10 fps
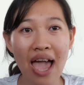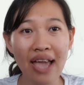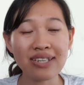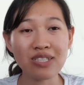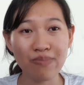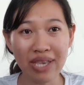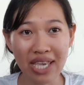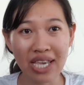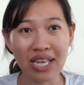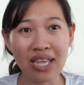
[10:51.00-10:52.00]
and
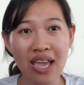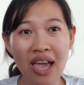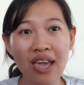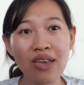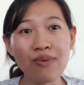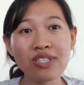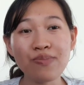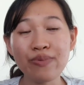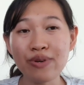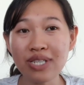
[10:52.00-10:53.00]
speaking. He was
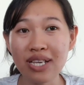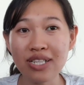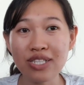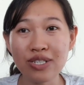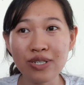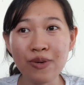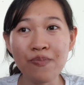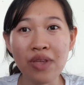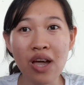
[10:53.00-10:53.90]
put into